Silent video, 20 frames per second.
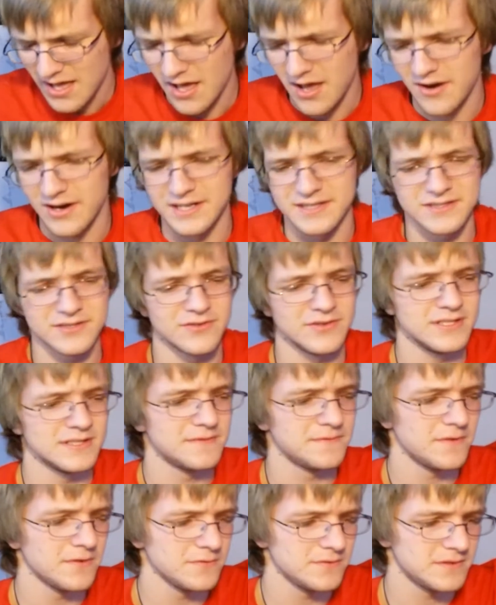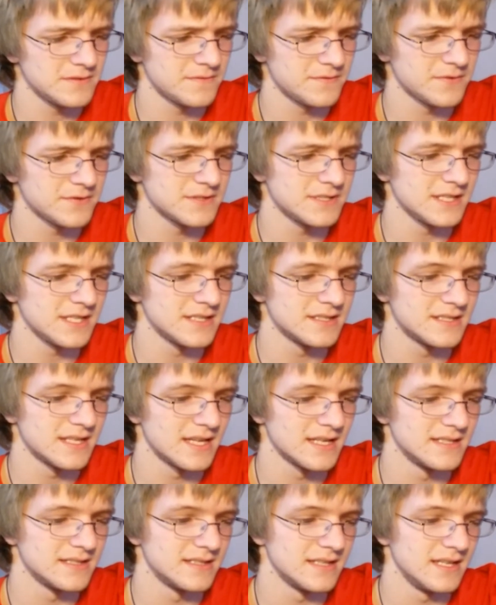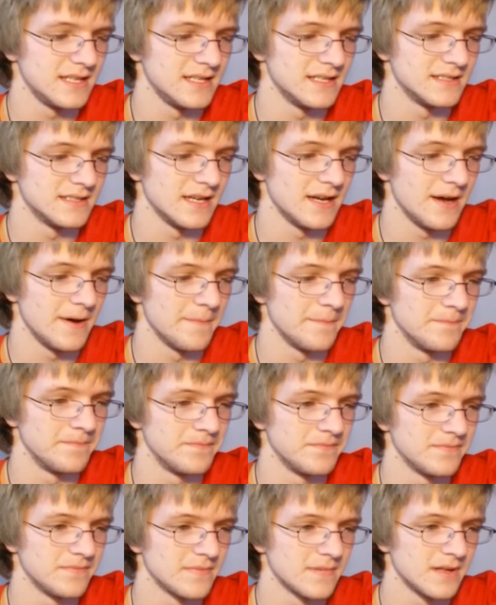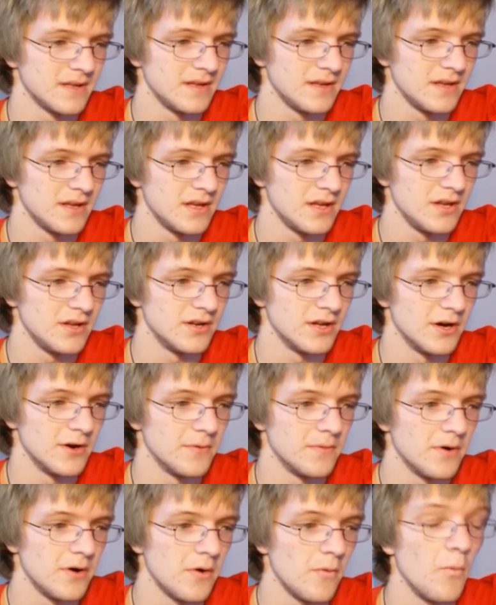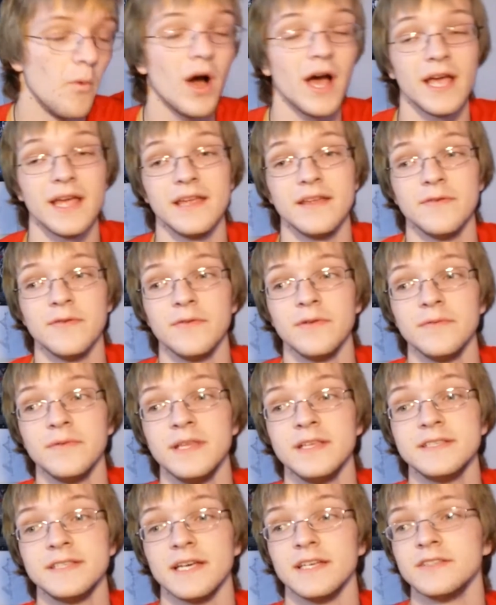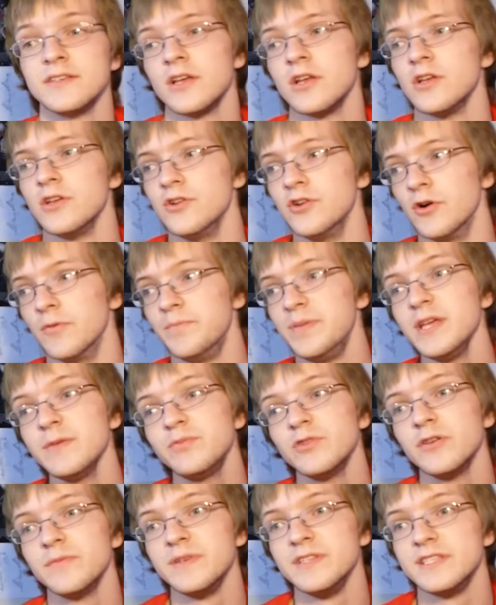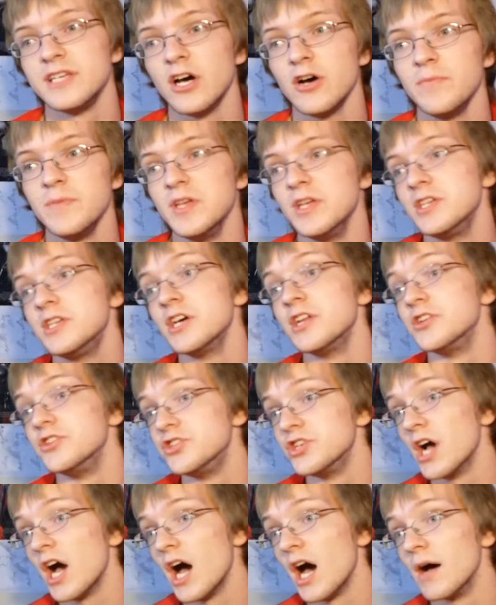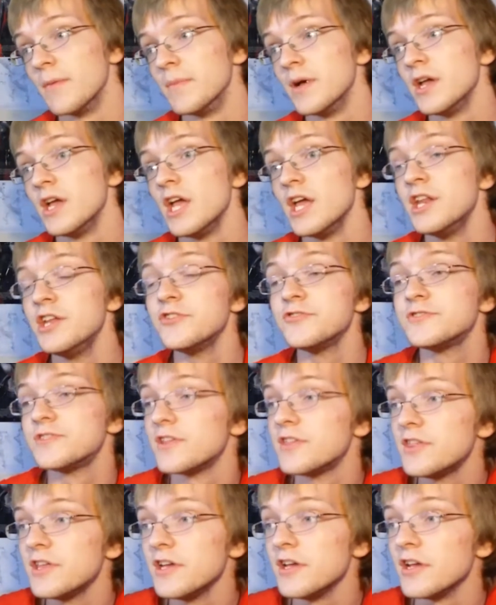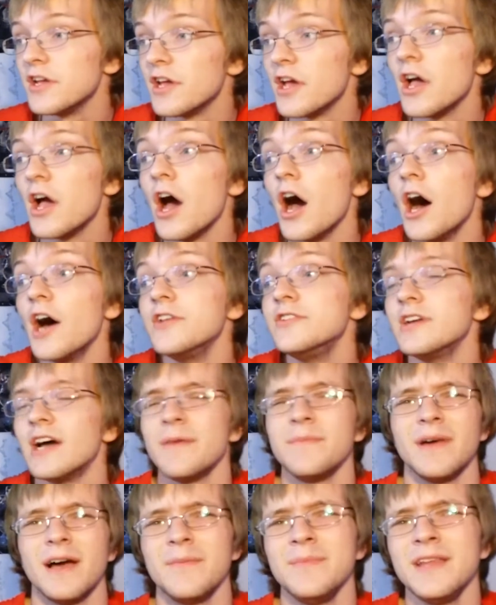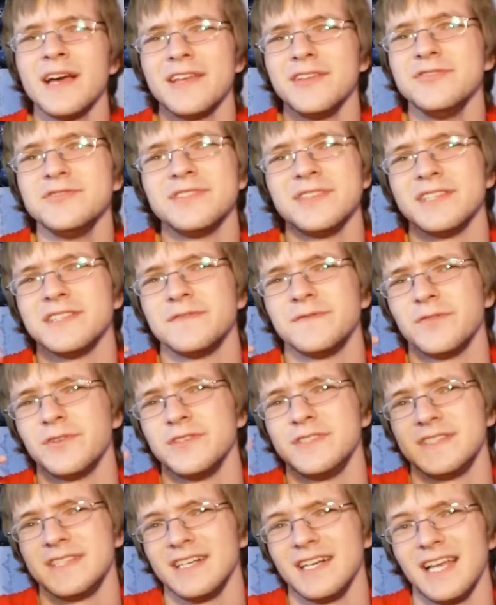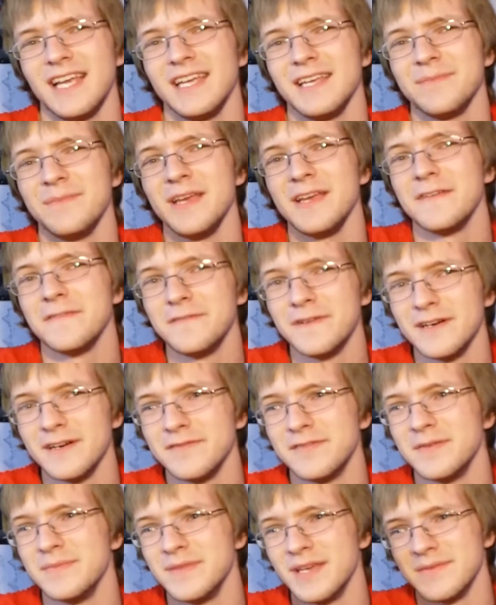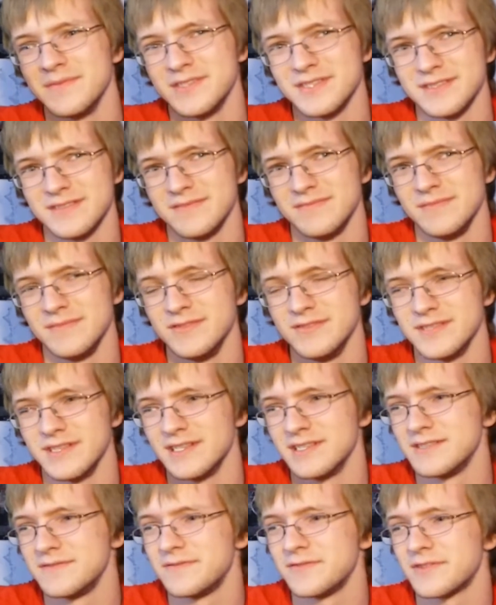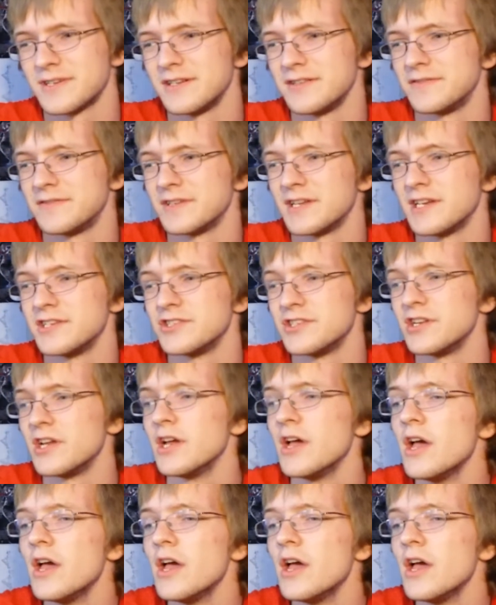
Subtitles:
All right, so his first thing he says is, you know, why he says, you know, people have been telling me get a job. And here's the thing. I'm not using this voice to, like, make fun of him. I'm just using this for clarification.